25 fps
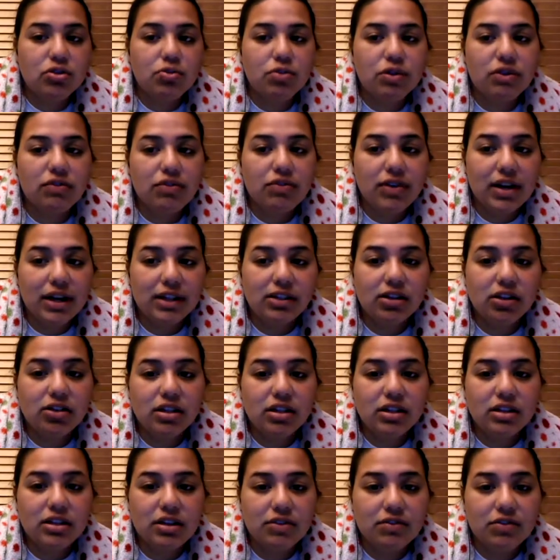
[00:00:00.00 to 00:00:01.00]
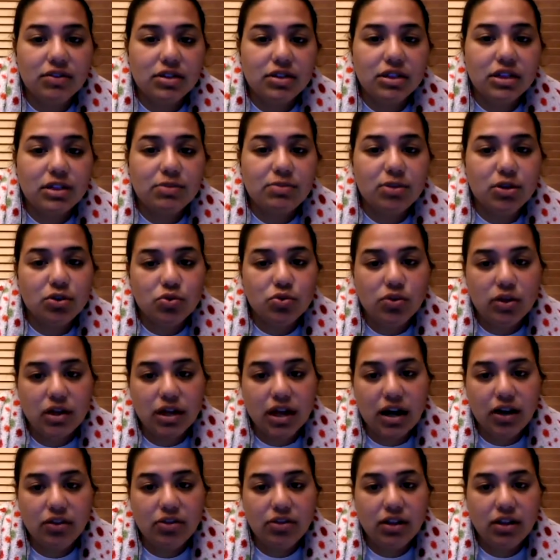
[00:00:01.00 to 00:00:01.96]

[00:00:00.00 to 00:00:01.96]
to reflect on the differences between how